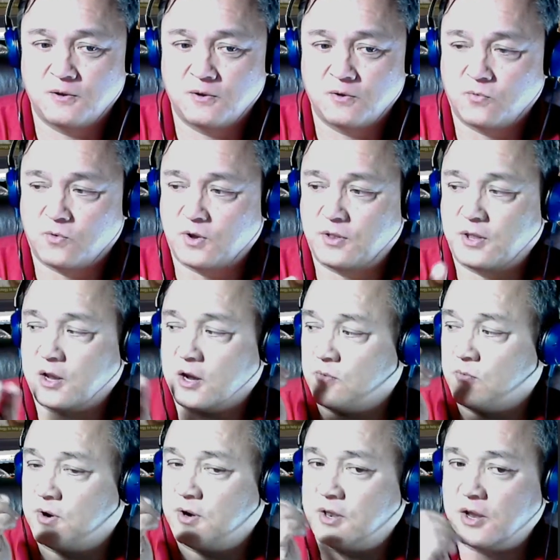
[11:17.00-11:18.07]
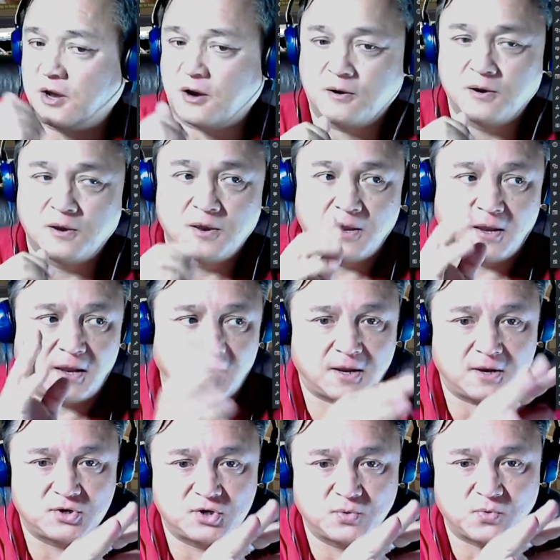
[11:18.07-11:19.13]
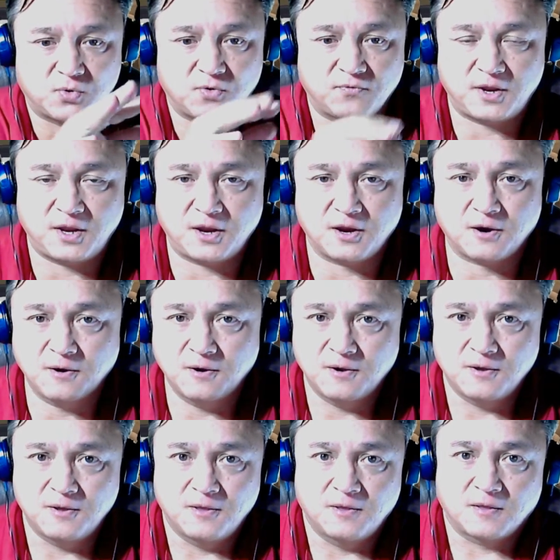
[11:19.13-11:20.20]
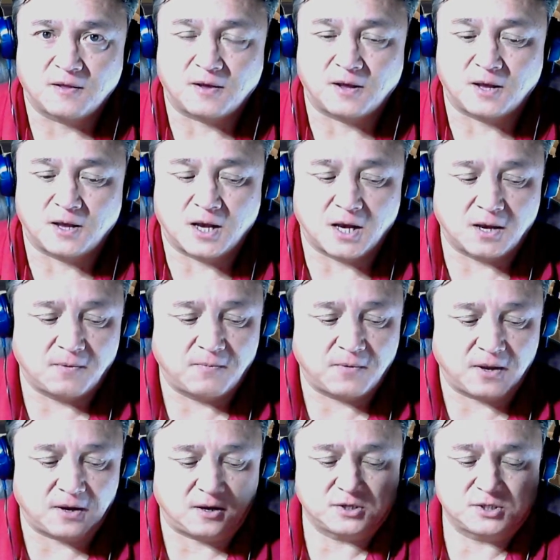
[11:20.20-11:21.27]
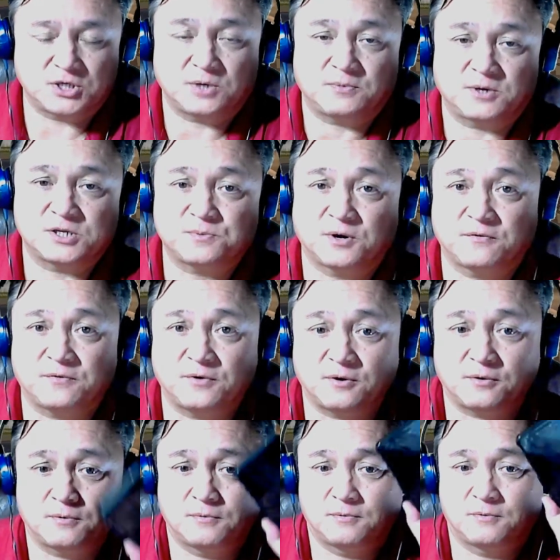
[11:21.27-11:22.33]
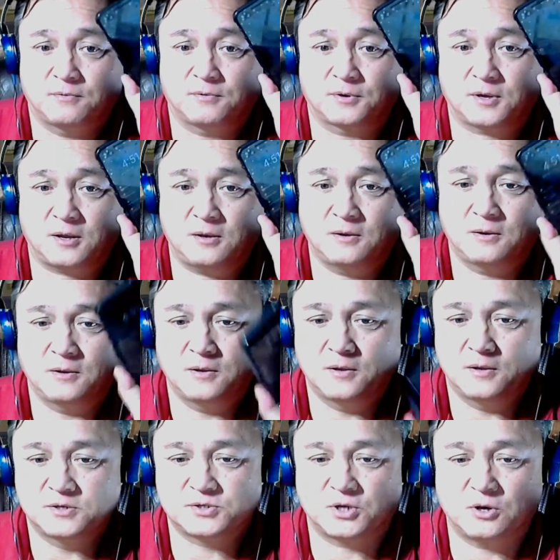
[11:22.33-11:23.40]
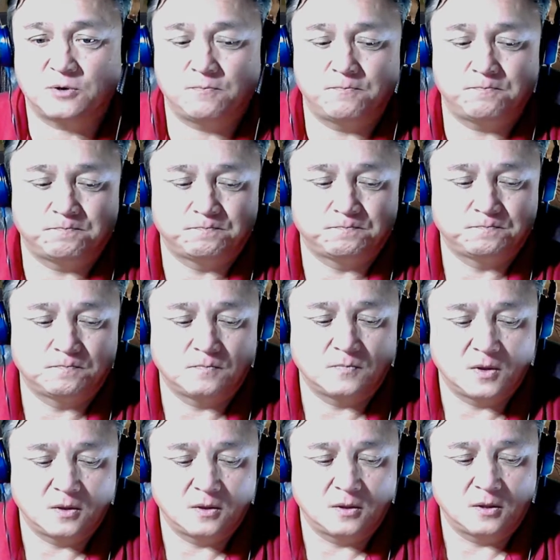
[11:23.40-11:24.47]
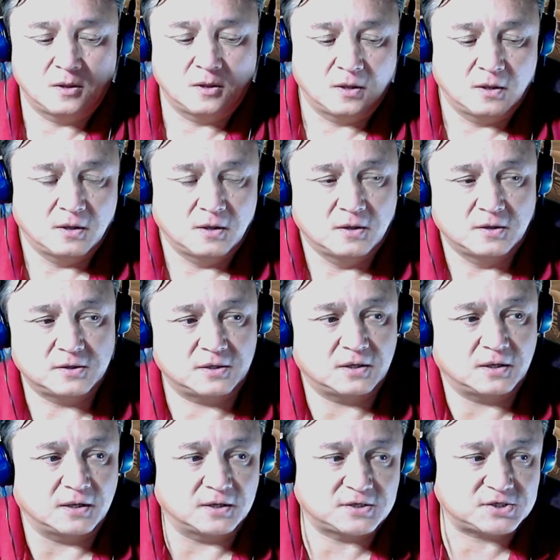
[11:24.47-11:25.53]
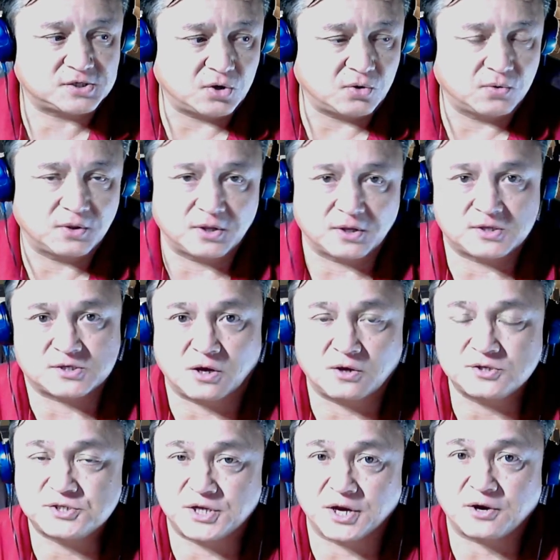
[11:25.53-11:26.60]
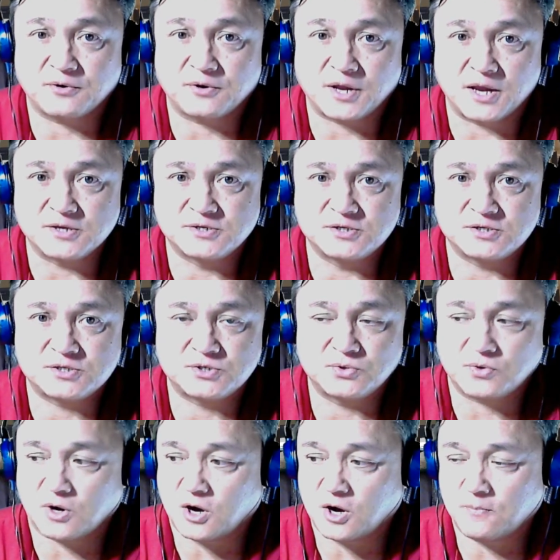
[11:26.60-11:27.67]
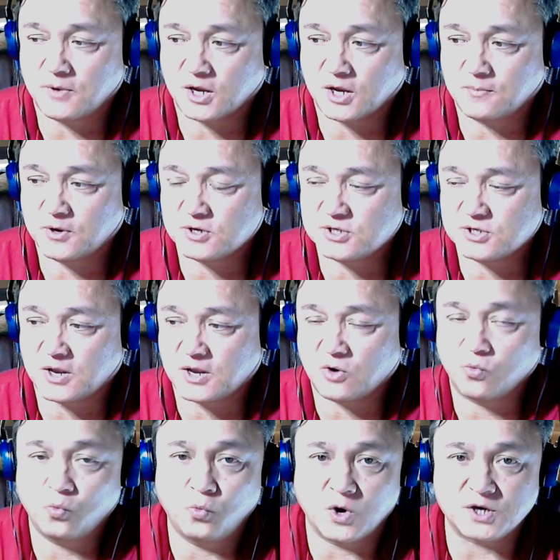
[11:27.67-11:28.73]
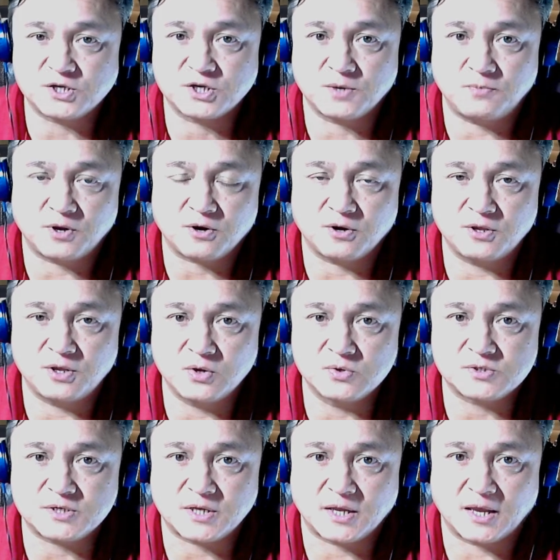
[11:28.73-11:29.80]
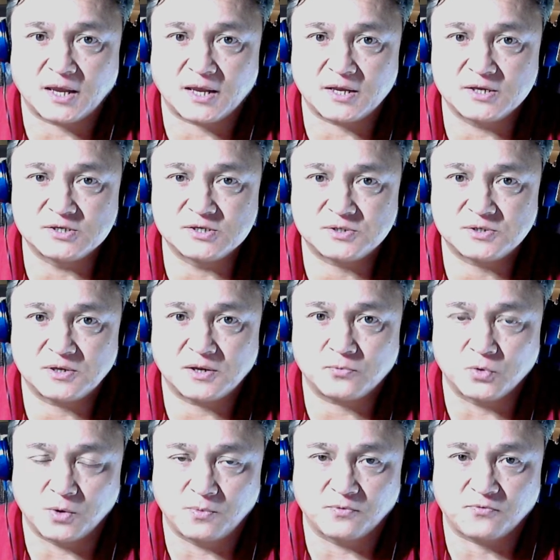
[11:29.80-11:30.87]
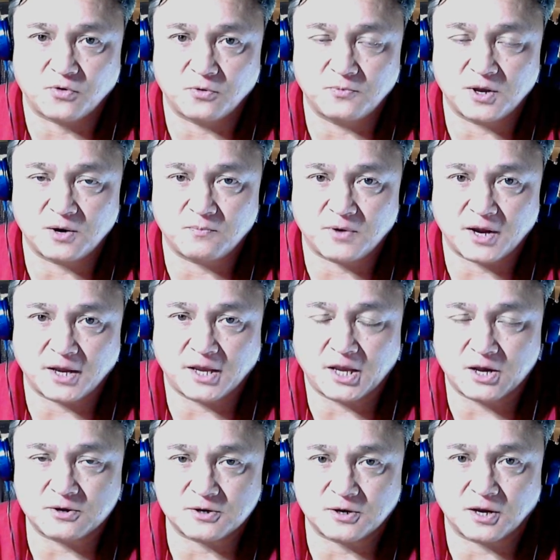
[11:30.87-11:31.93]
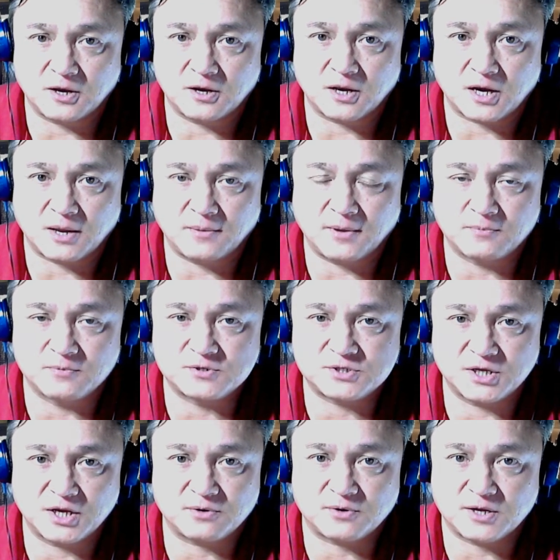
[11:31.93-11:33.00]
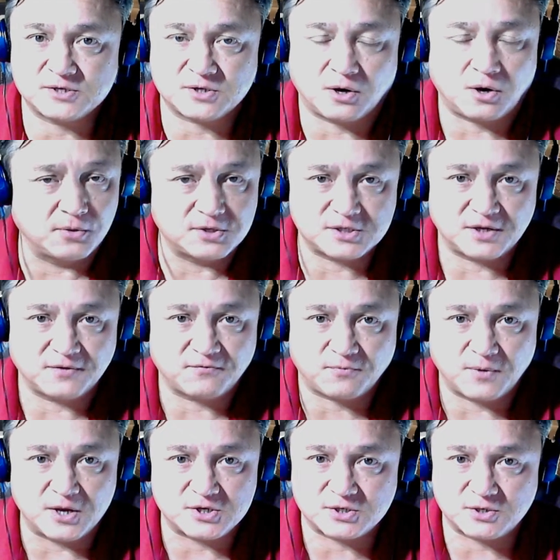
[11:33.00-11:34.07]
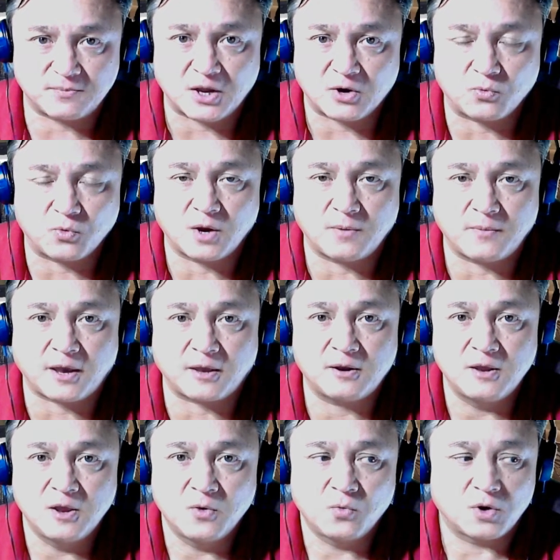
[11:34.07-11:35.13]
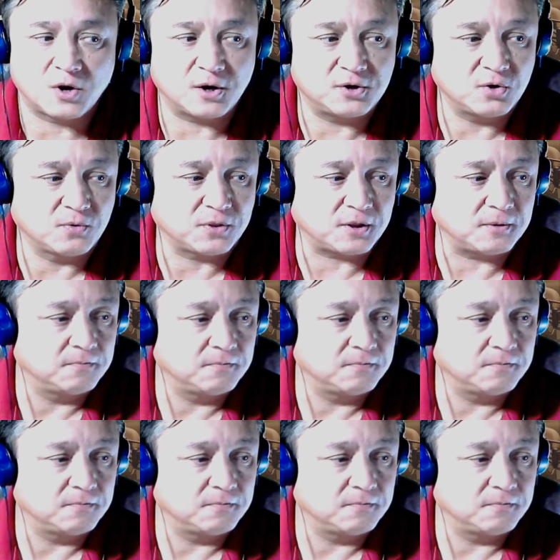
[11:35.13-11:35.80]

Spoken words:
one there, and 2 more over here, and also on my smartphone. Okay, so it's all synchronizes to all my computers, no matter which computer I use has RoboForm in it, my account on it, and I'm able to synchronize all this information no matter where I'm at, what I do with it.